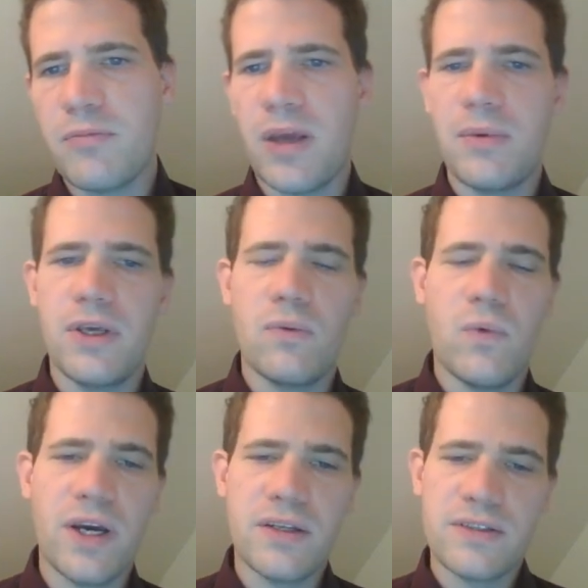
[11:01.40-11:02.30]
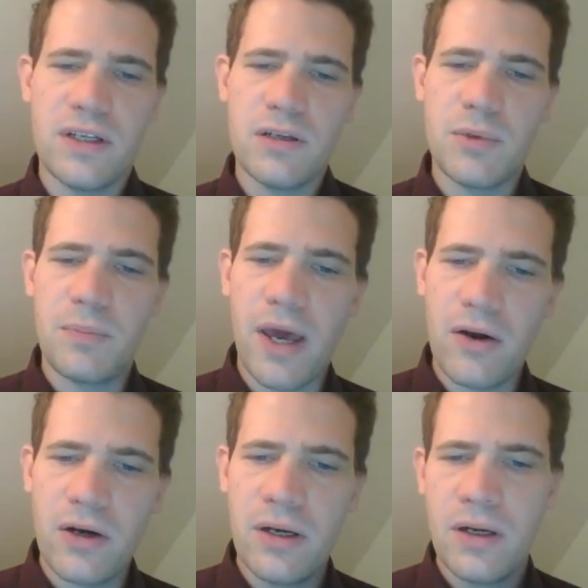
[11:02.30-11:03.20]
maybe white is a little bit
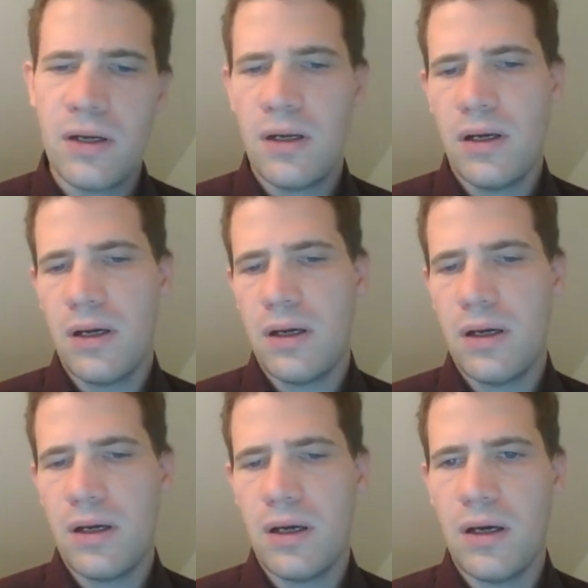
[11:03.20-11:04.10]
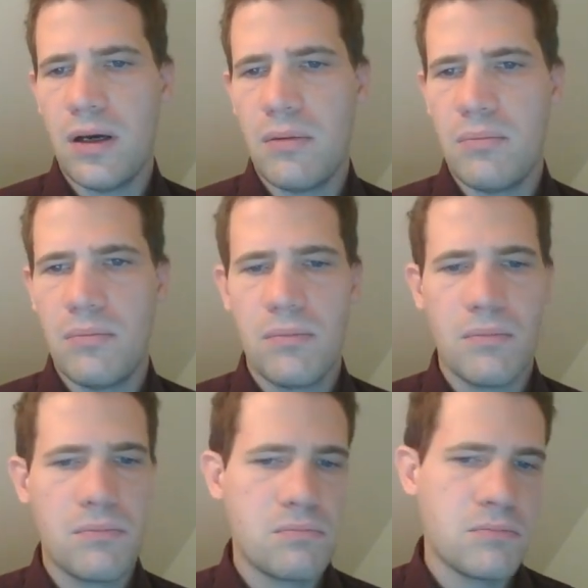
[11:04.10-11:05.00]
better,
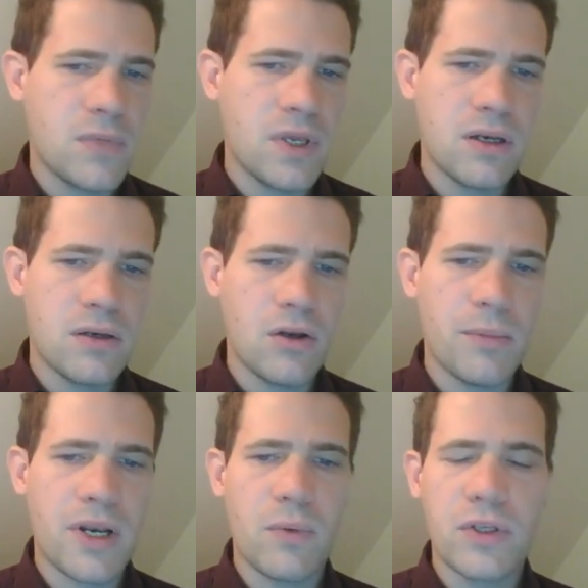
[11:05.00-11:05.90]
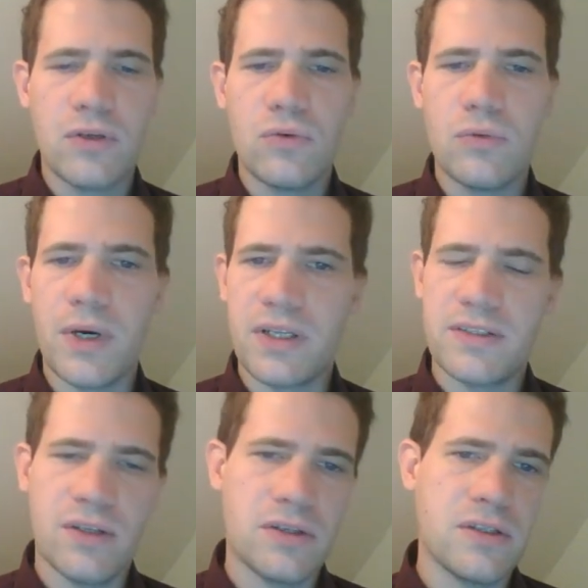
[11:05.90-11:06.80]
no matter what you do, but
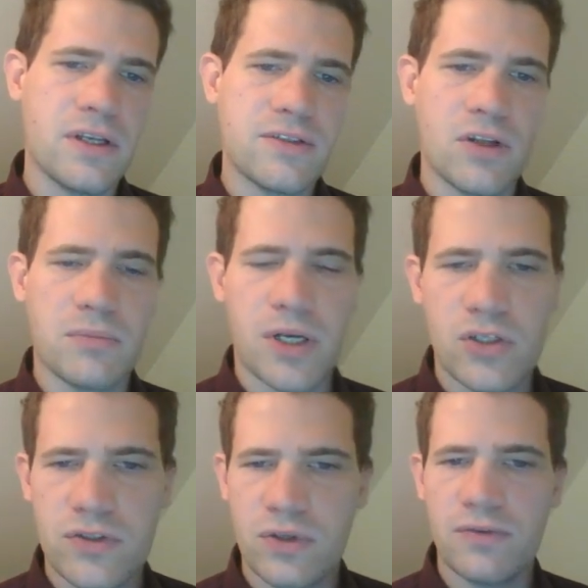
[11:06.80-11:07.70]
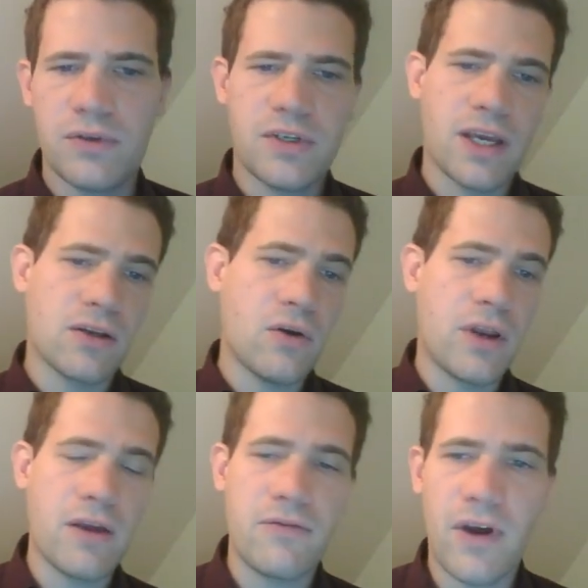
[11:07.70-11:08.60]
it's not much. So if you take now on
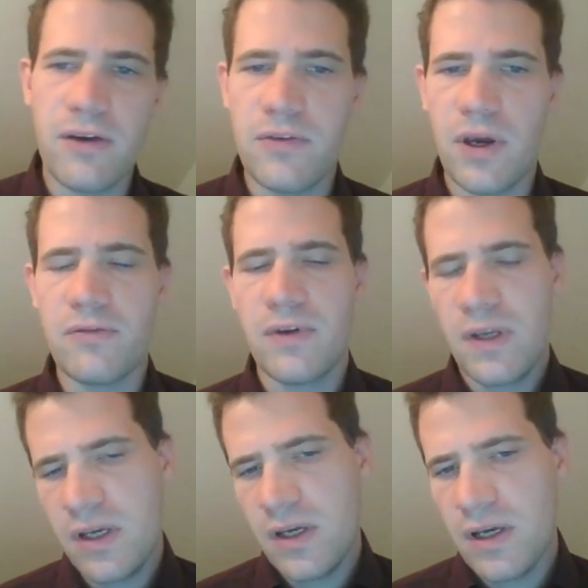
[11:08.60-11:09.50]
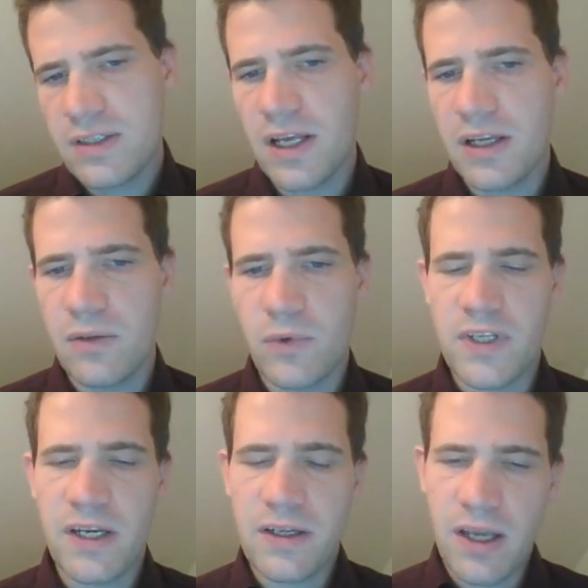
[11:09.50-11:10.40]
f5, you have a slightly worse
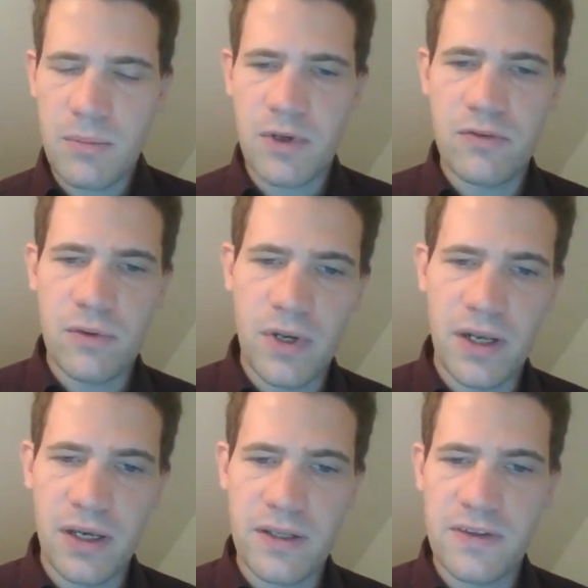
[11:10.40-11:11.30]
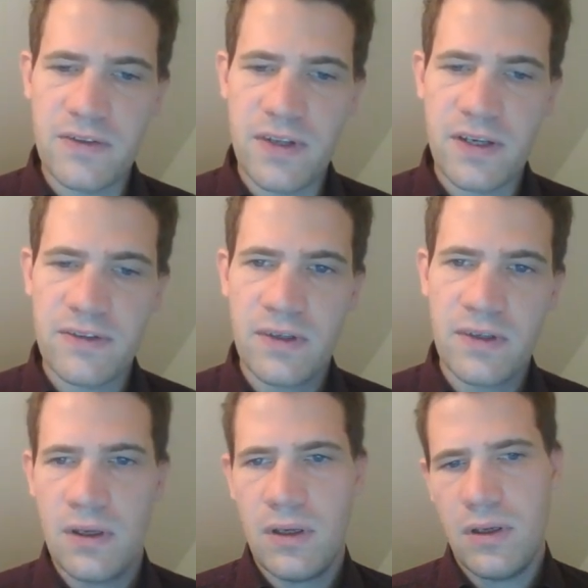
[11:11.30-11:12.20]
endgame. If you play knight c6,
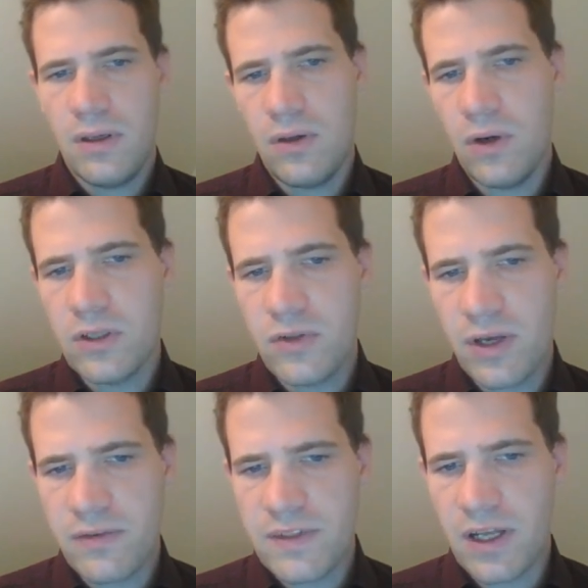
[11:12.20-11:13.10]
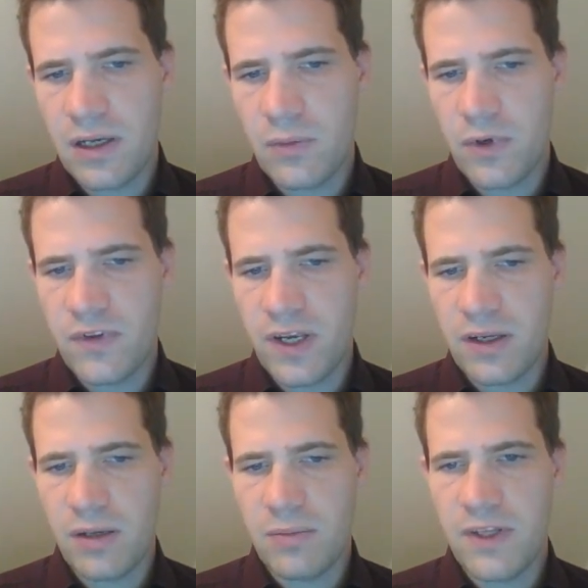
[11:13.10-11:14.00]
you also have a slightly worse
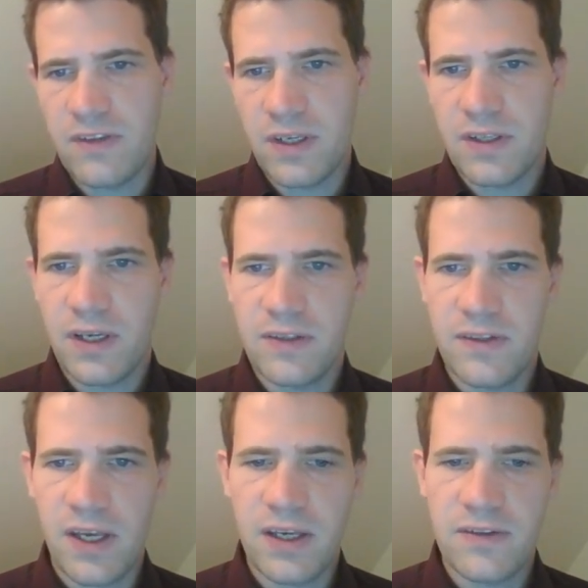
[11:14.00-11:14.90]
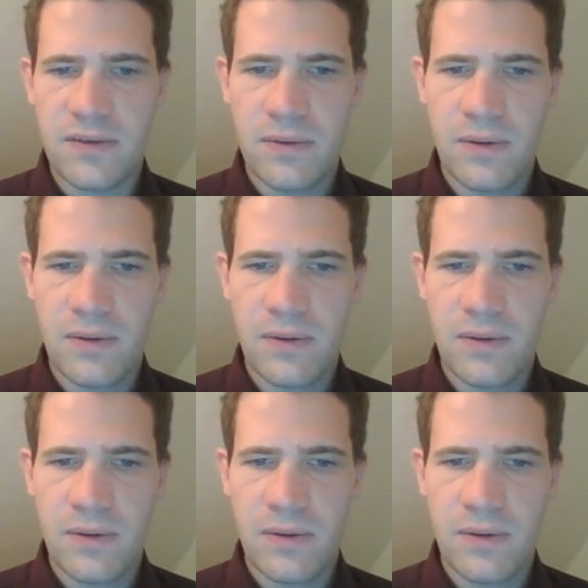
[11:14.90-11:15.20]
endgame. Let's say takes, takes,